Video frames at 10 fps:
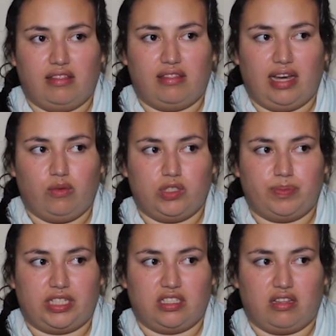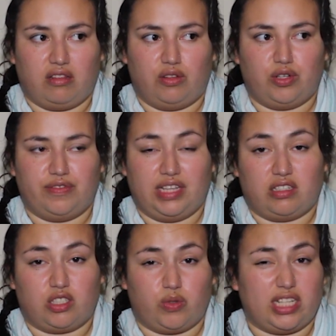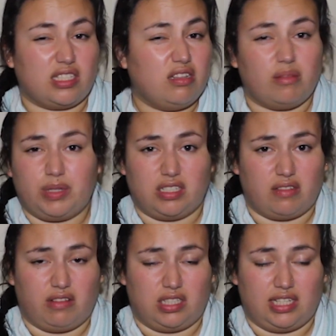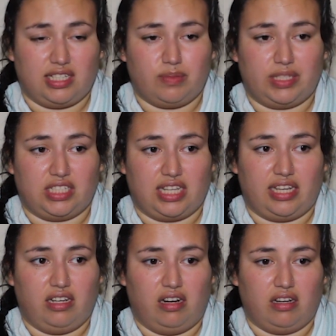That was because of the nerve and the stress, not because of the test, because I